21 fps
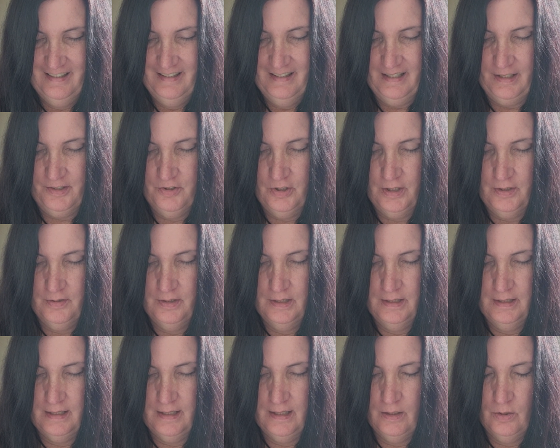Exhaling
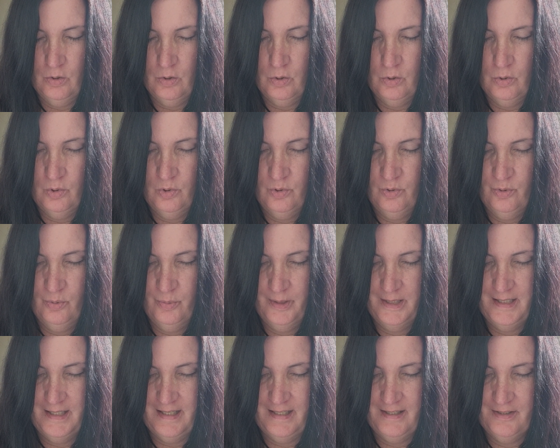now all the way
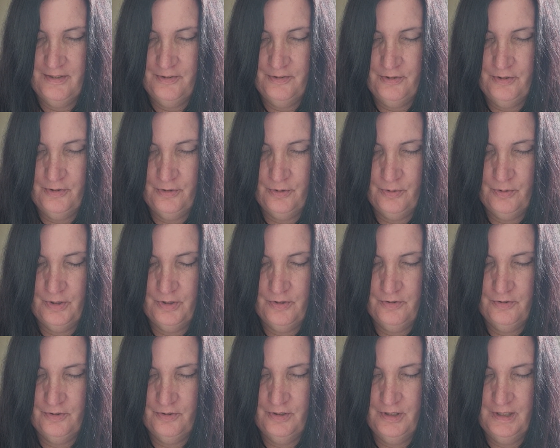down to the
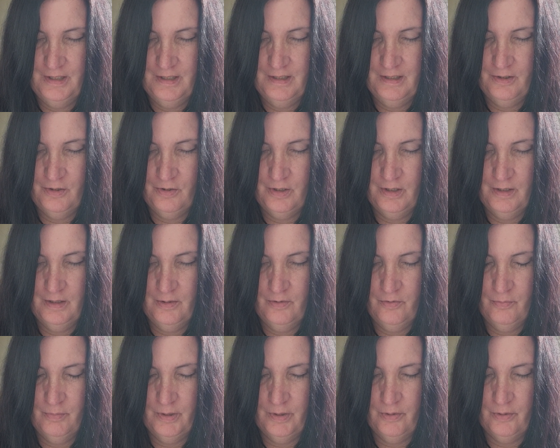crystalline grid of
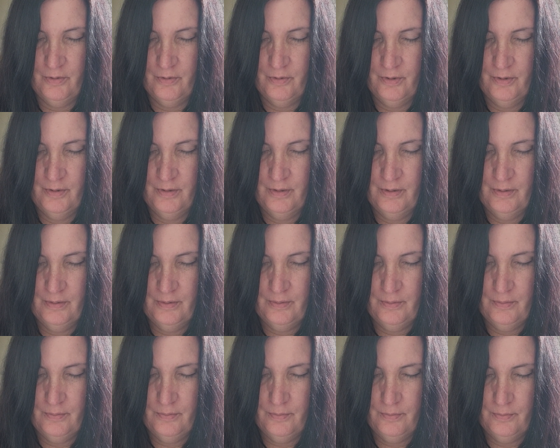Mother Earth,
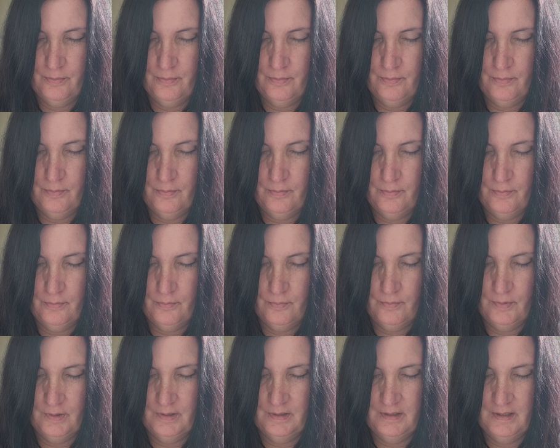
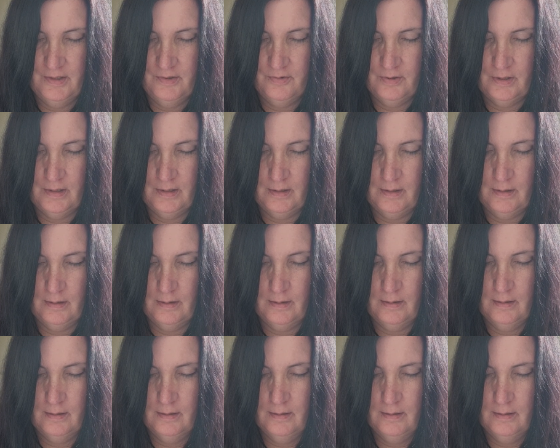releasing